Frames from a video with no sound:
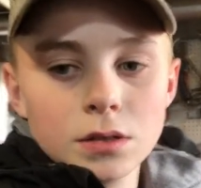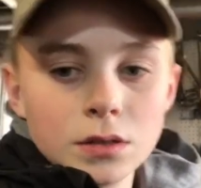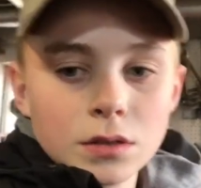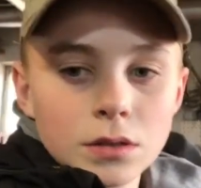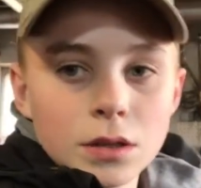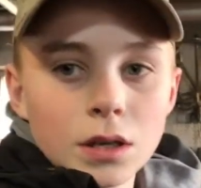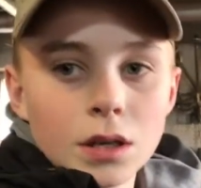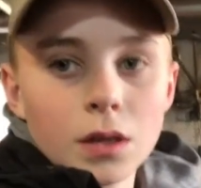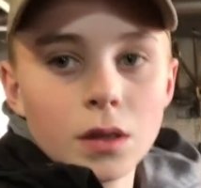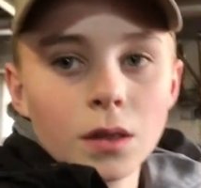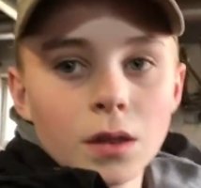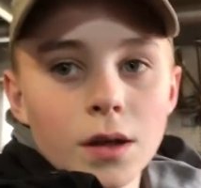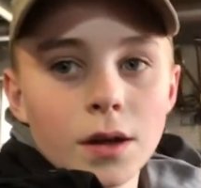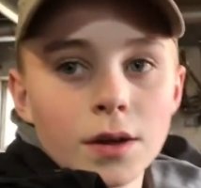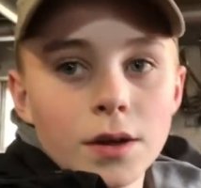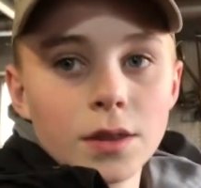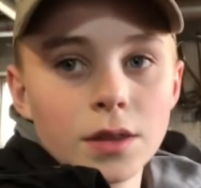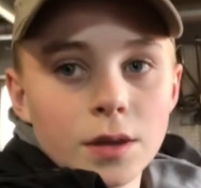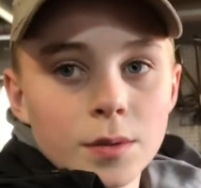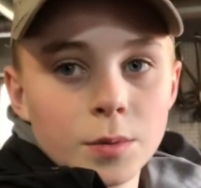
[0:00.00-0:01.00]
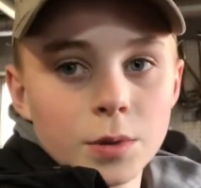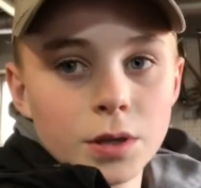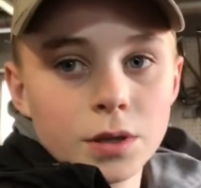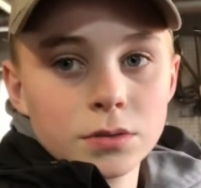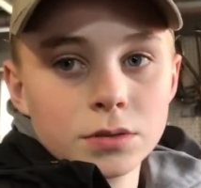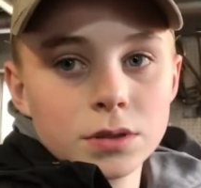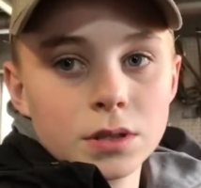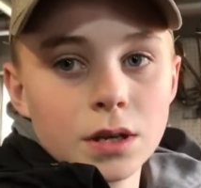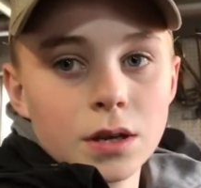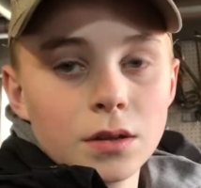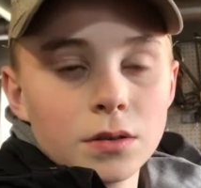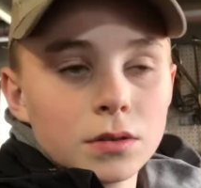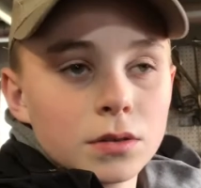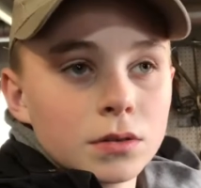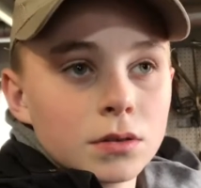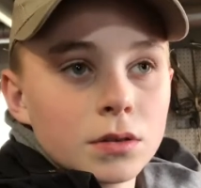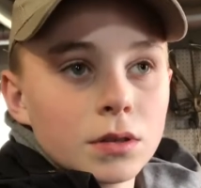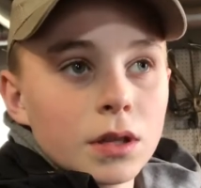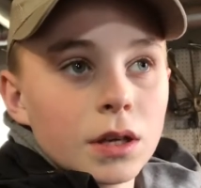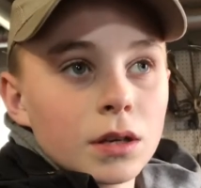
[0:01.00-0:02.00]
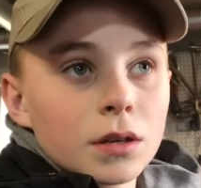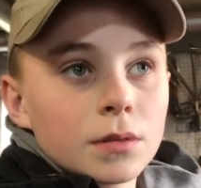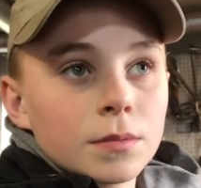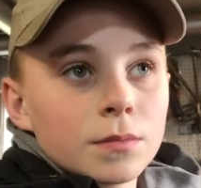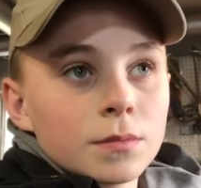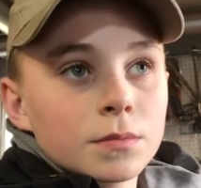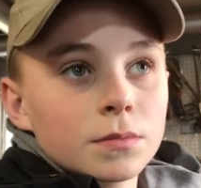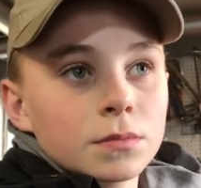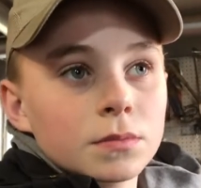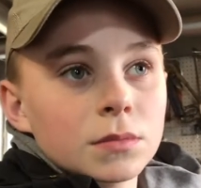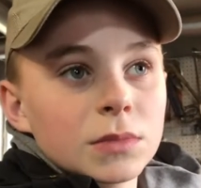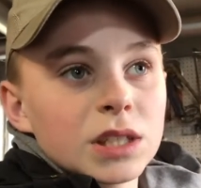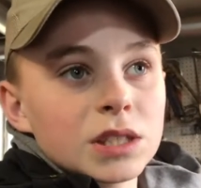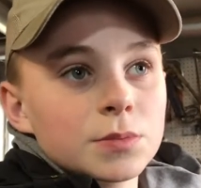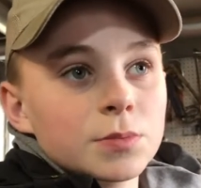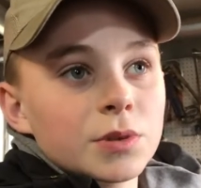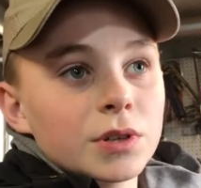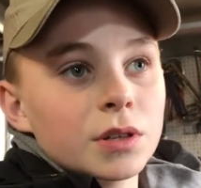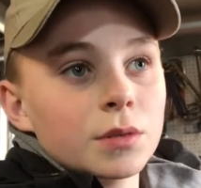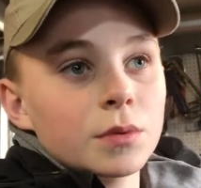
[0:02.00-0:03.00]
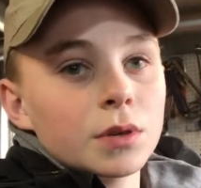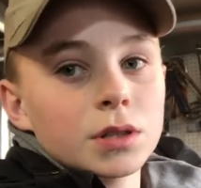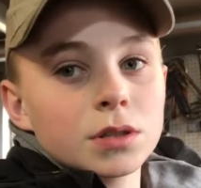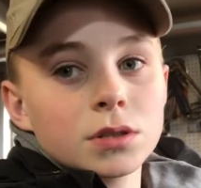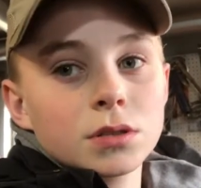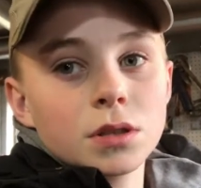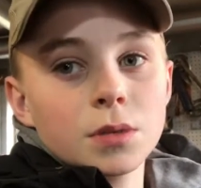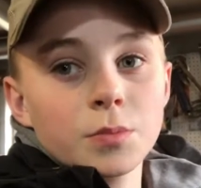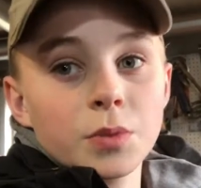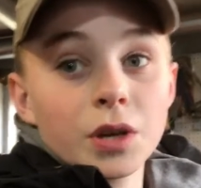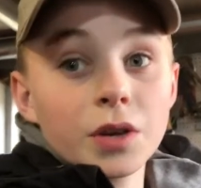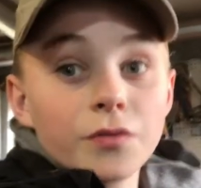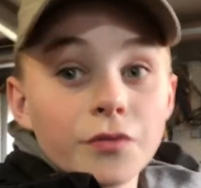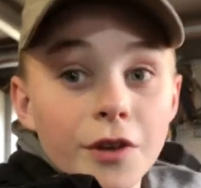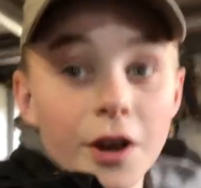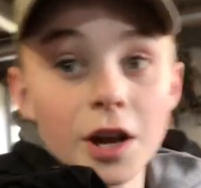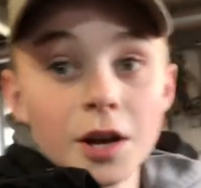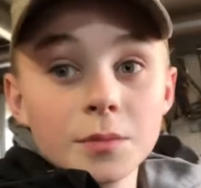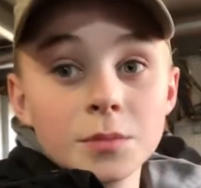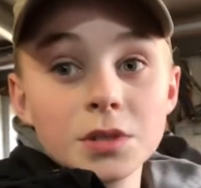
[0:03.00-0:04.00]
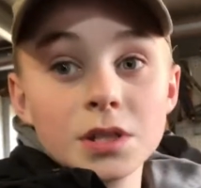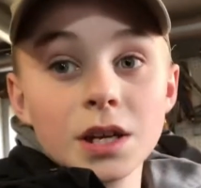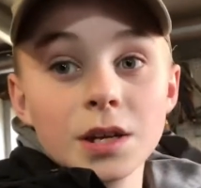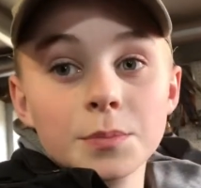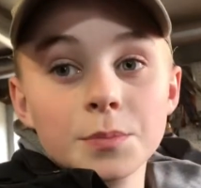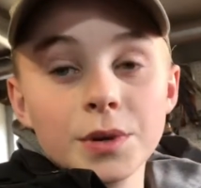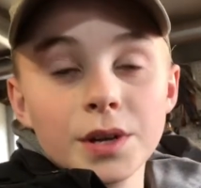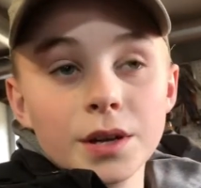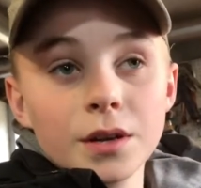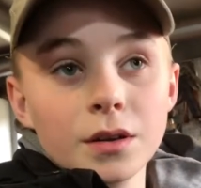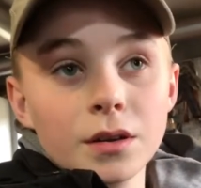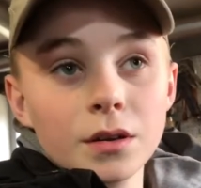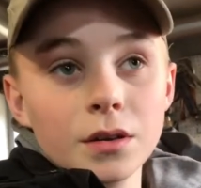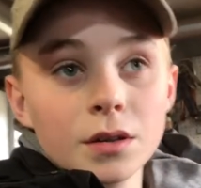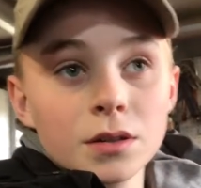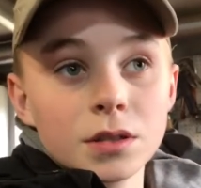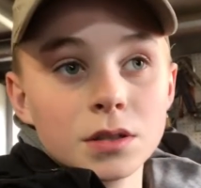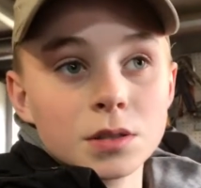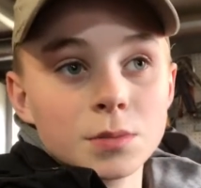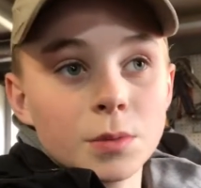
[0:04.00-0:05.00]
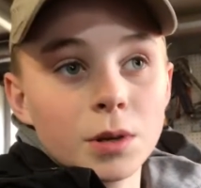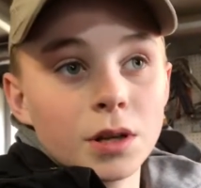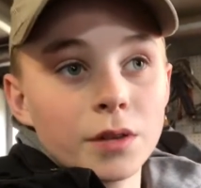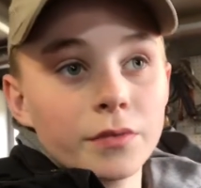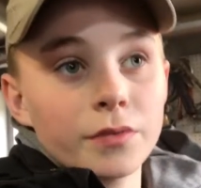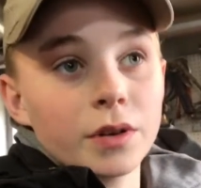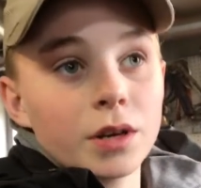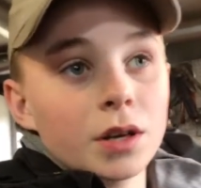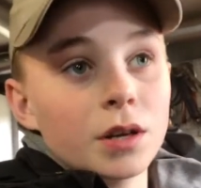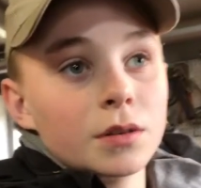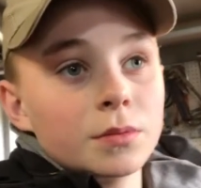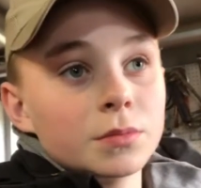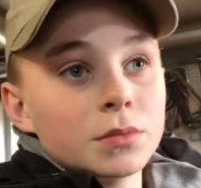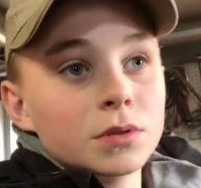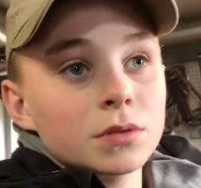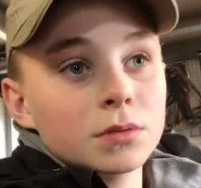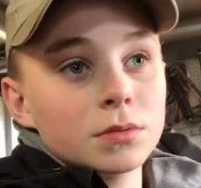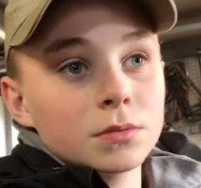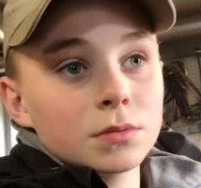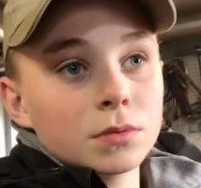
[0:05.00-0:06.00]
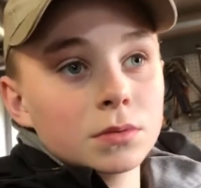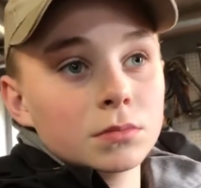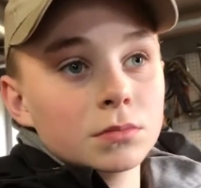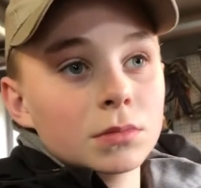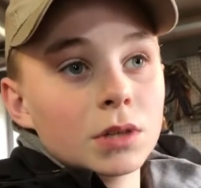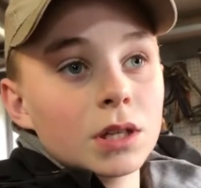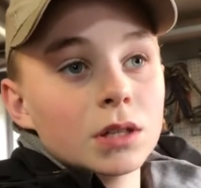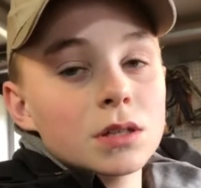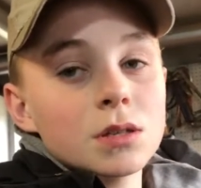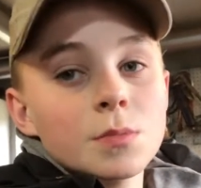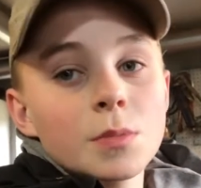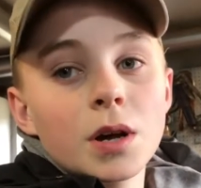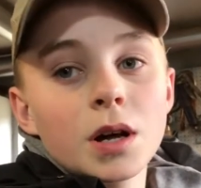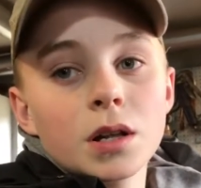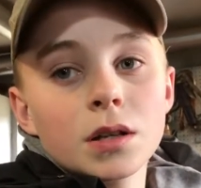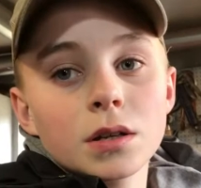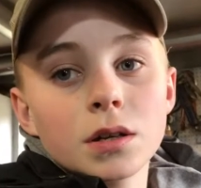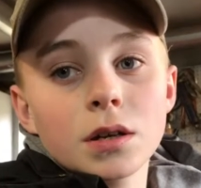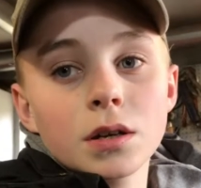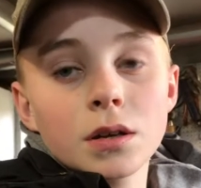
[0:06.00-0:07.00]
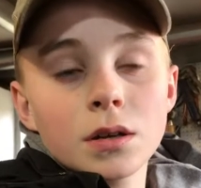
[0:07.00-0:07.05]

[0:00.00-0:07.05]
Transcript: Like a lot of them closed down. They're like, it's pretty much the big farms get bigger and the small farms get smaller.